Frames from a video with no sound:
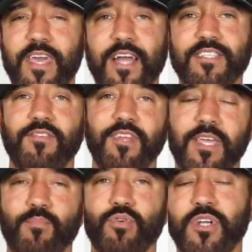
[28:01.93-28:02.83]
the
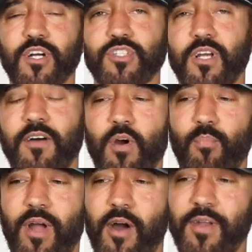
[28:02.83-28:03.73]
activity and production of our
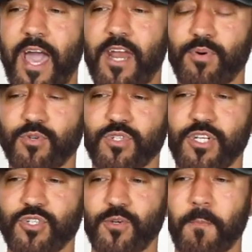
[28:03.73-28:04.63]
brown adipose
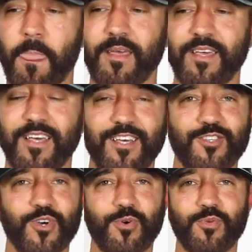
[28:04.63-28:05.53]
tissue.
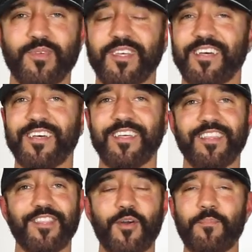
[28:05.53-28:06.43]
So
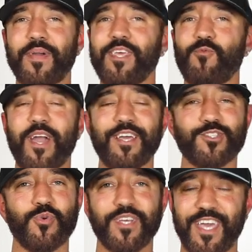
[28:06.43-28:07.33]
there are many
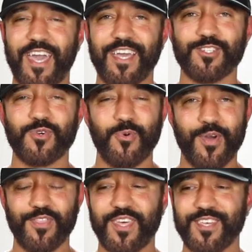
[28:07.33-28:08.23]
ways to engage
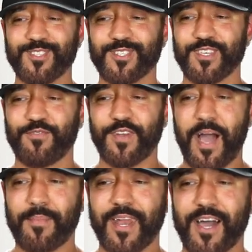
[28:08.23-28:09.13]
with this
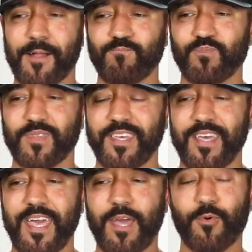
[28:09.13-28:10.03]
phenomenon,
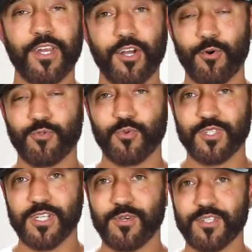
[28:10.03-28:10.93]
and we're going to go through a
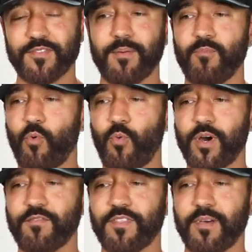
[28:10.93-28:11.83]
series of them.
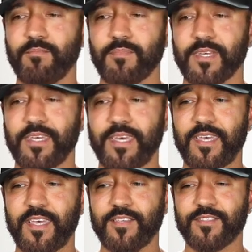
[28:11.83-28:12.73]
One of them
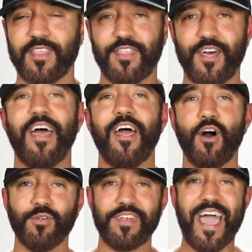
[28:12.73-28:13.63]
is the
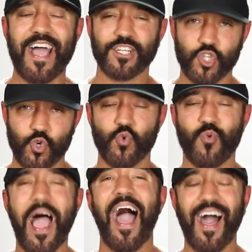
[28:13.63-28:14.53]
El
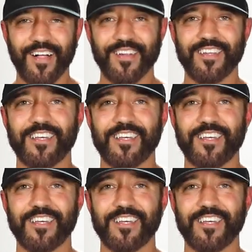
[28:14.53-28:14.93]
Natural